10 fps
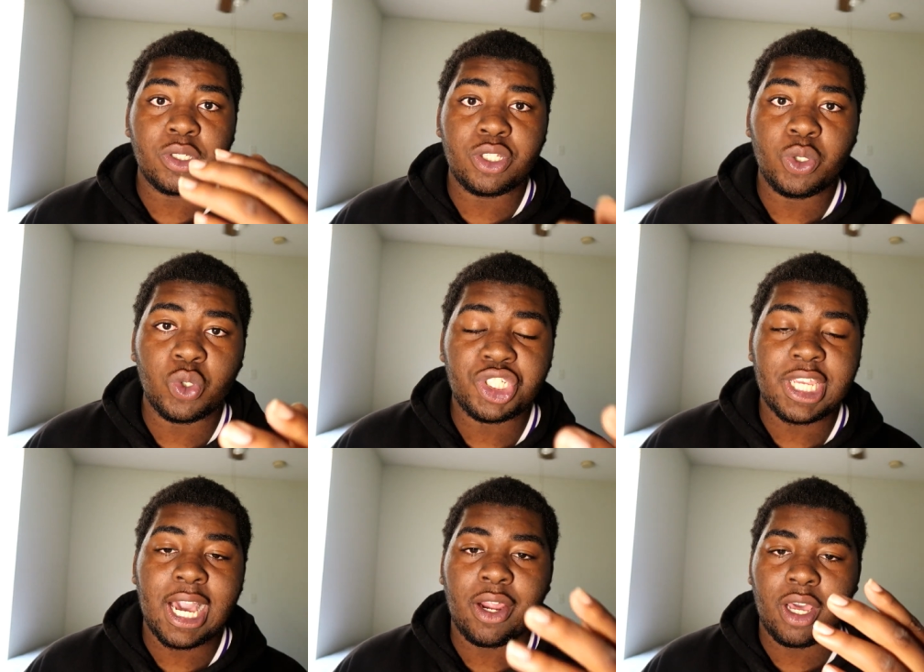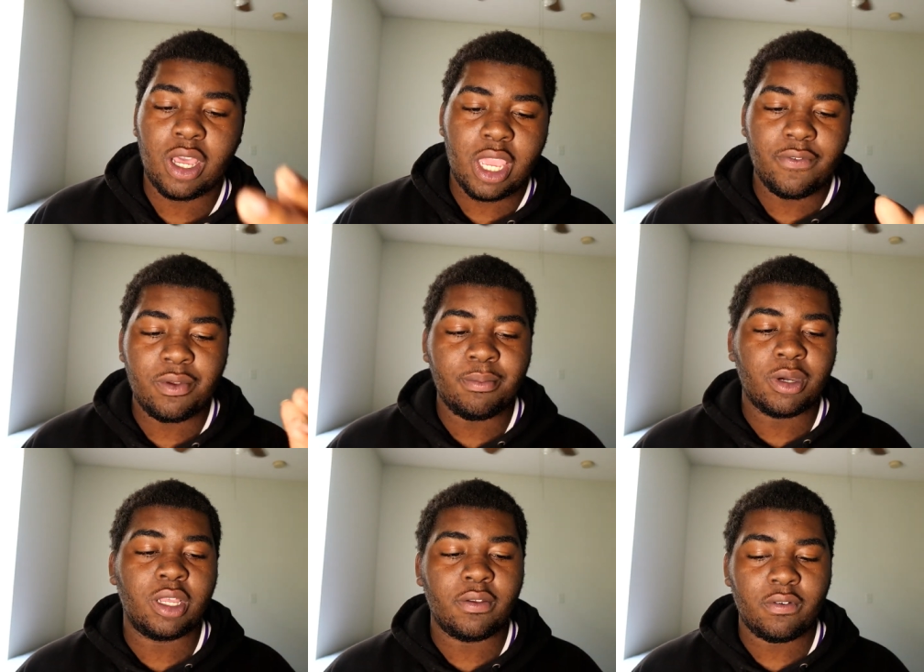to do a shout out every
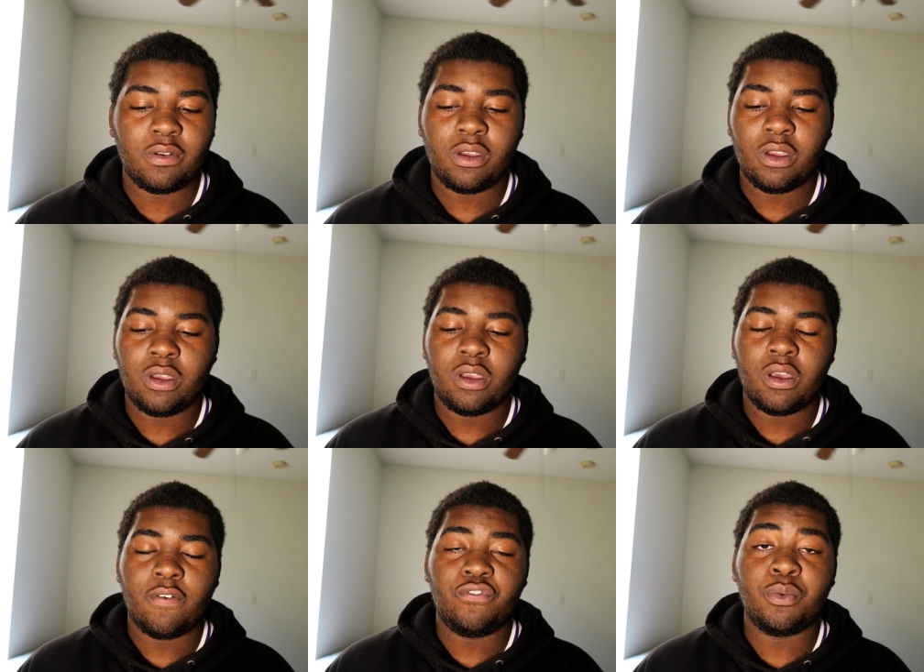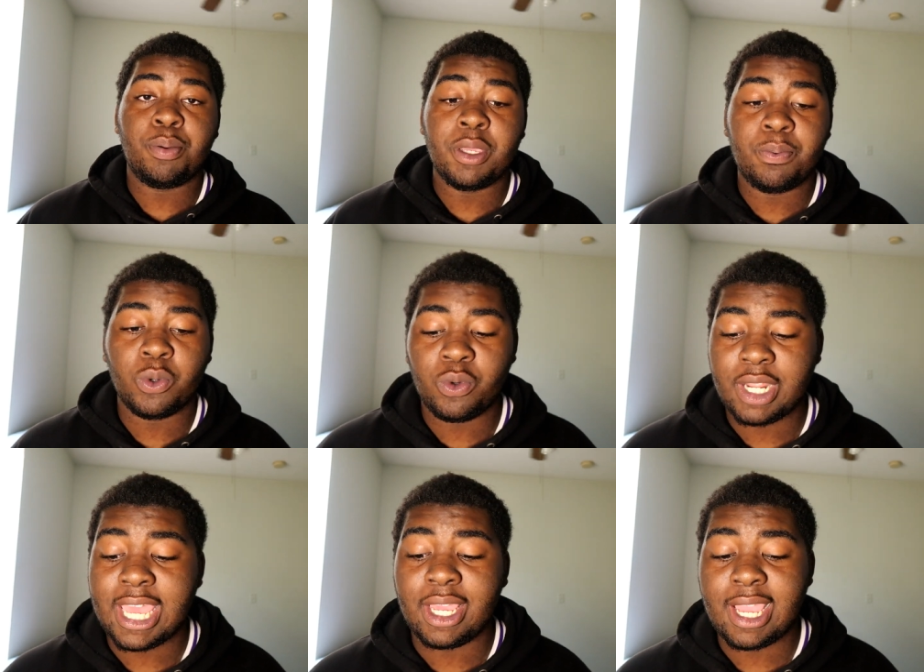month for people
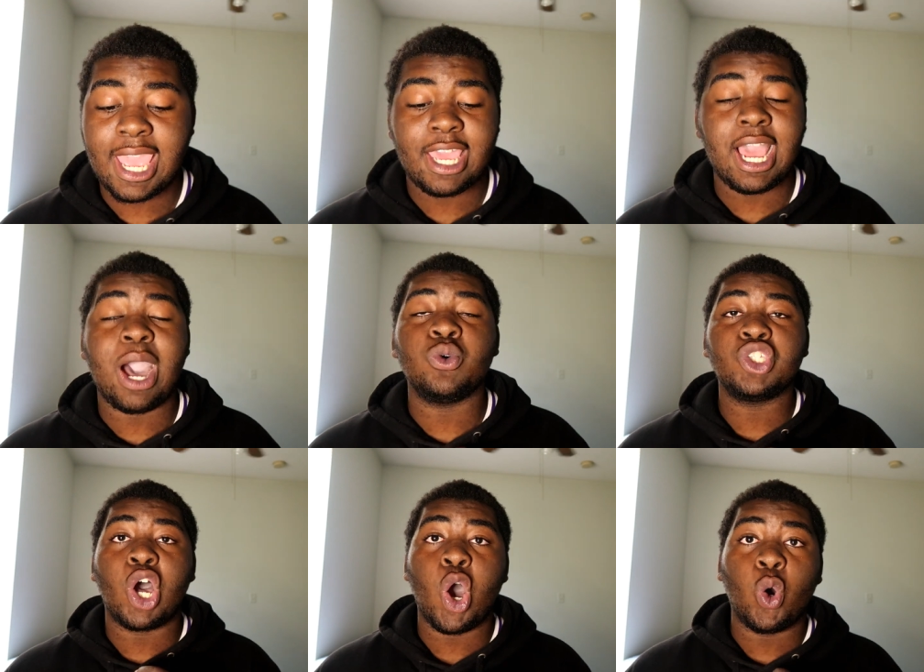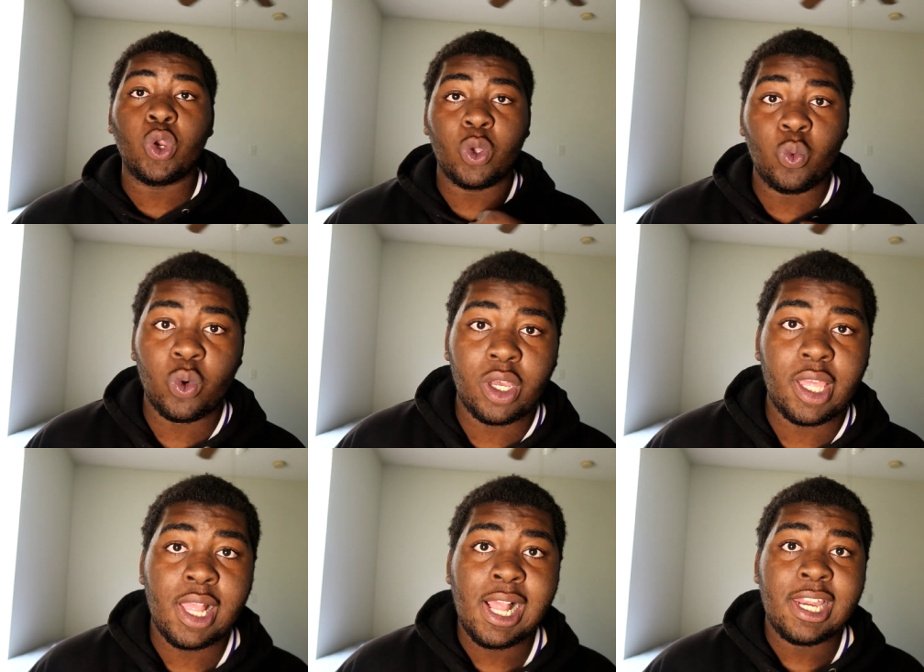that had. I was the only
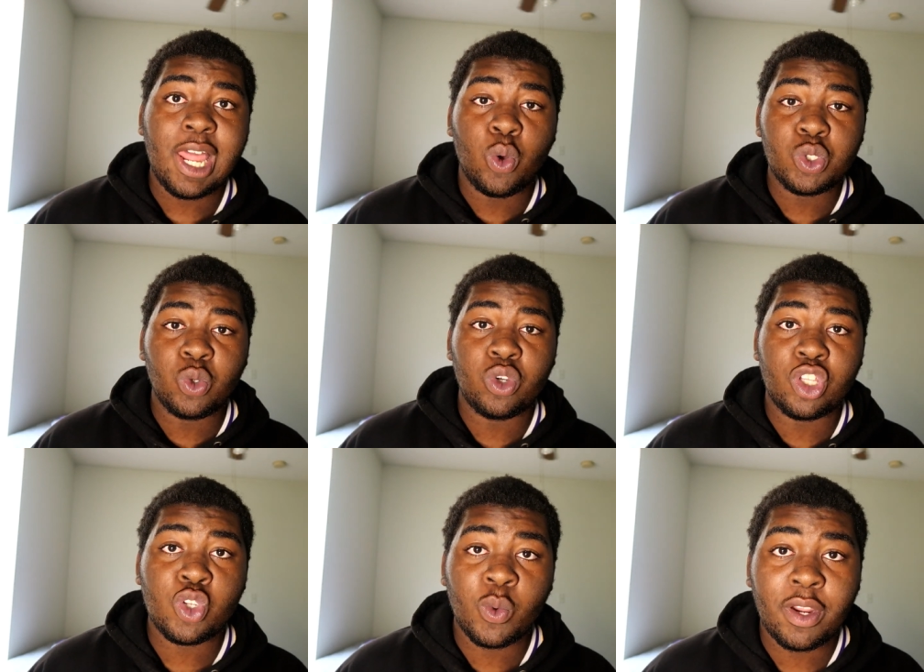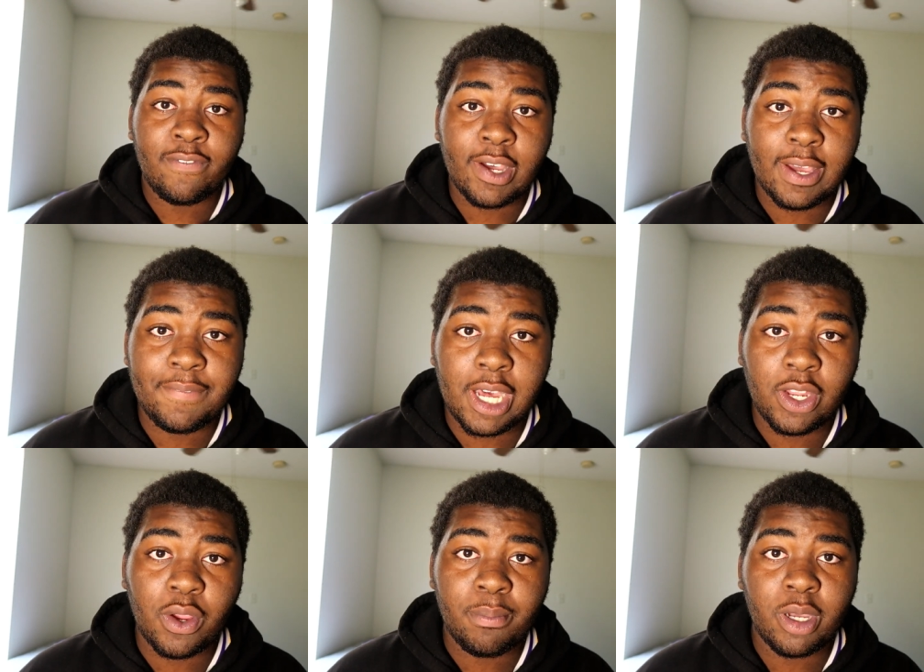one that was doing the
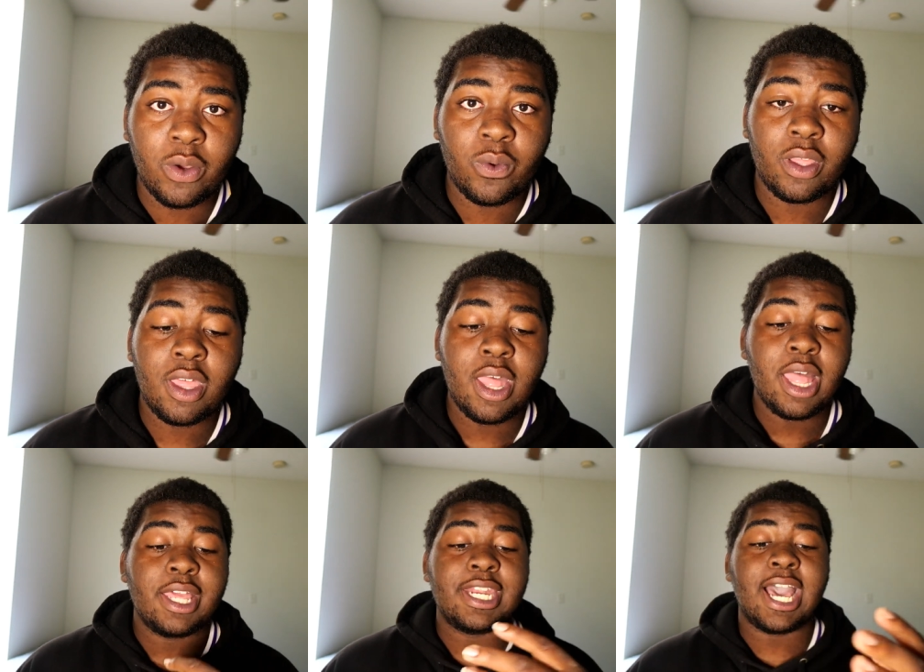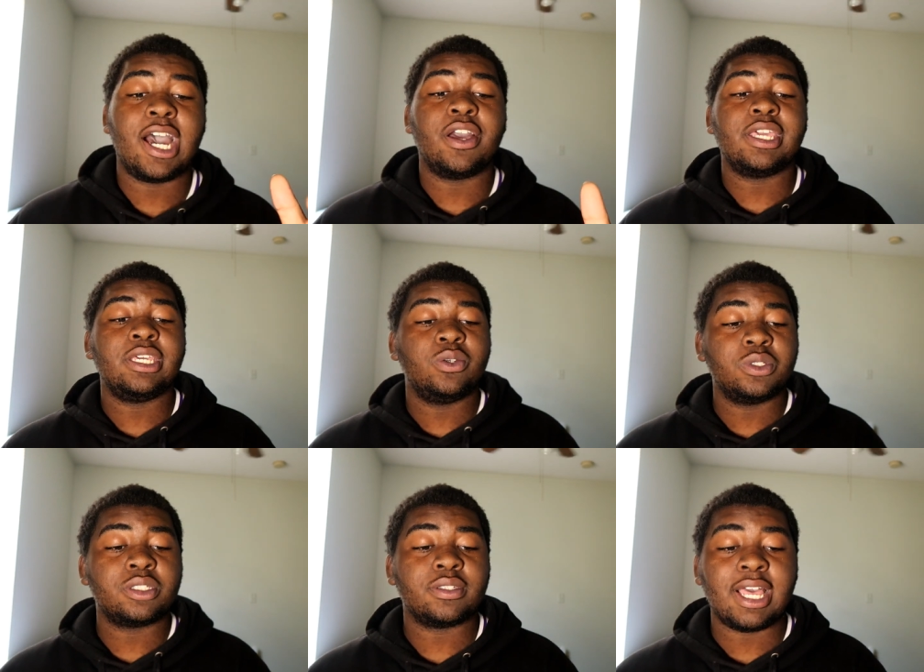$25 a month one. Now
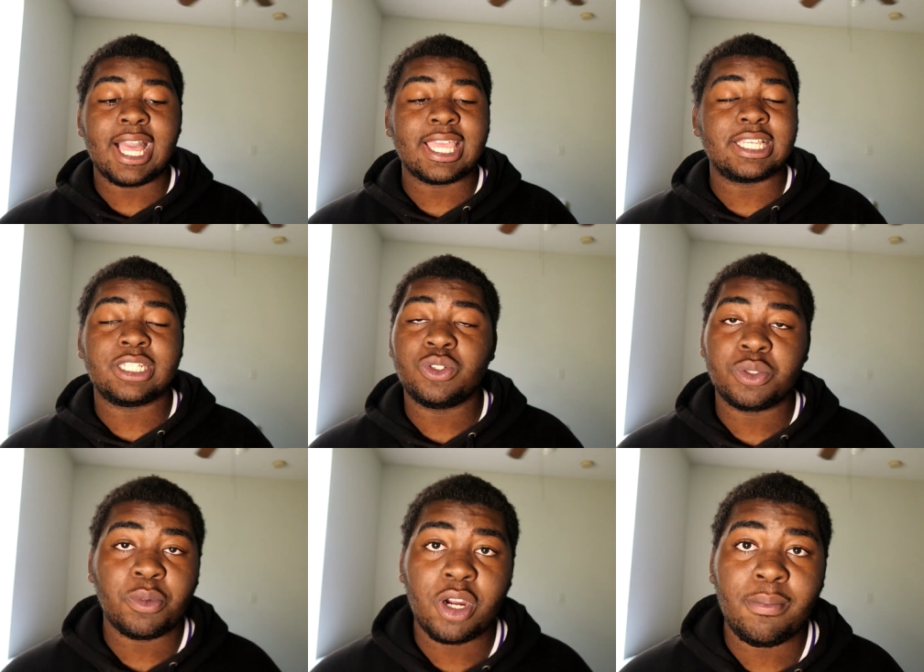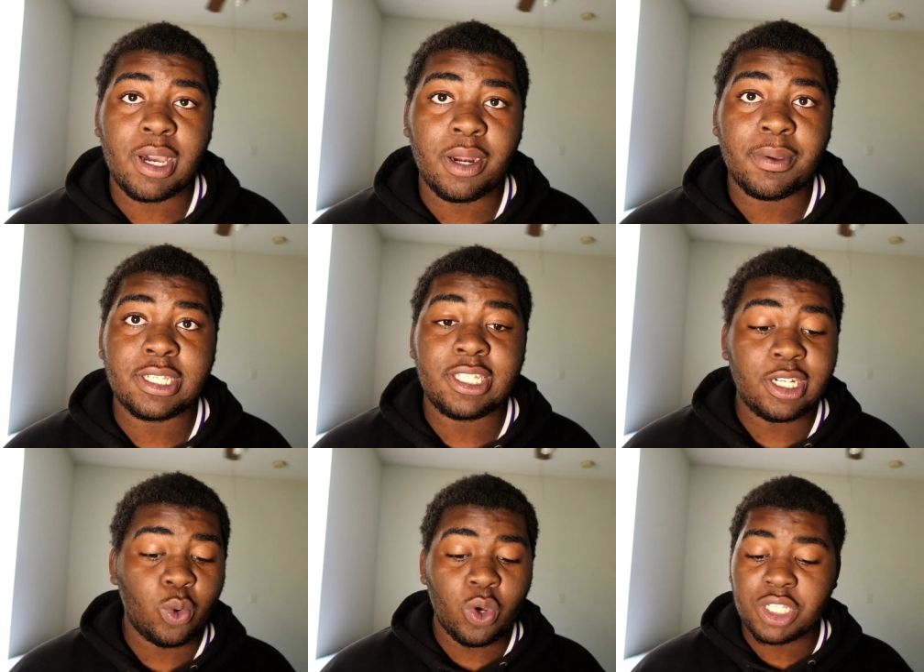I guess he was smart about it because
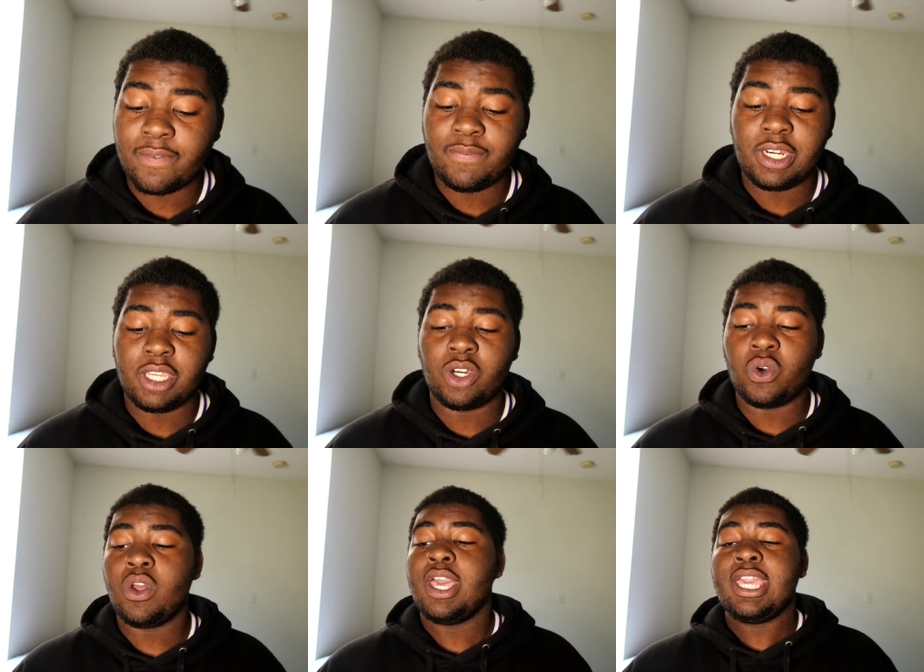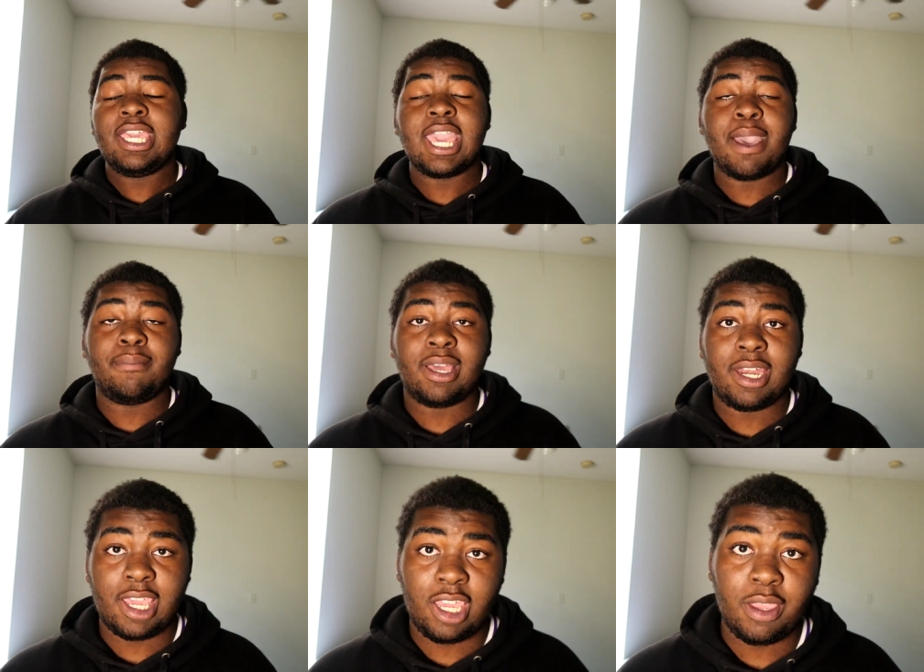there was a video he had my
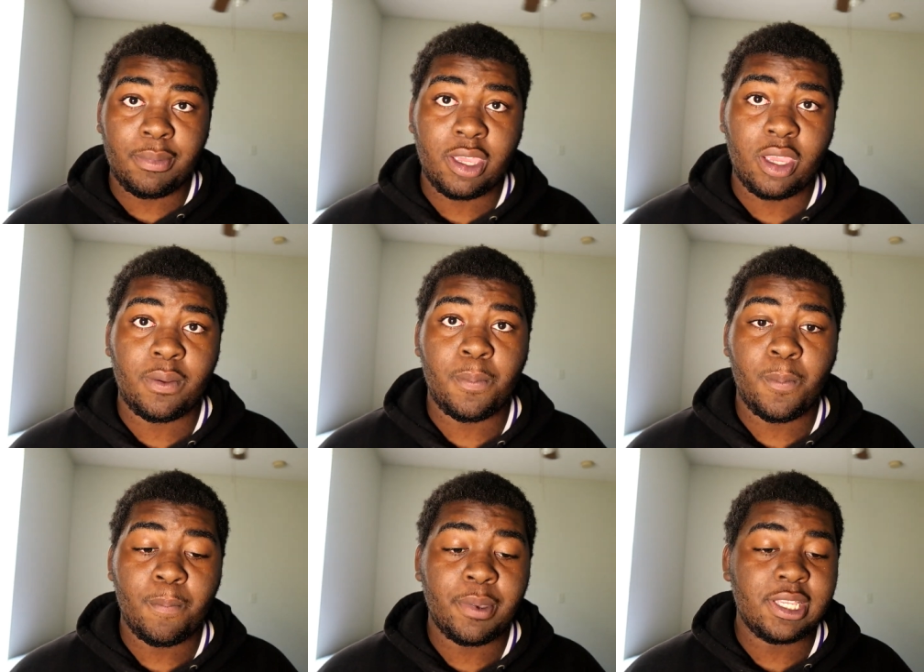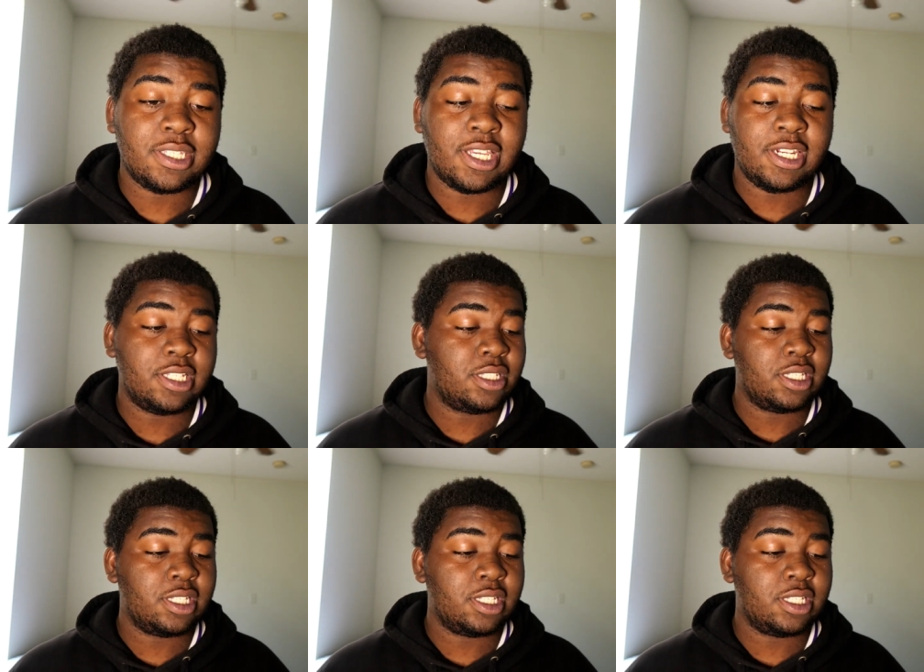name in, but he said this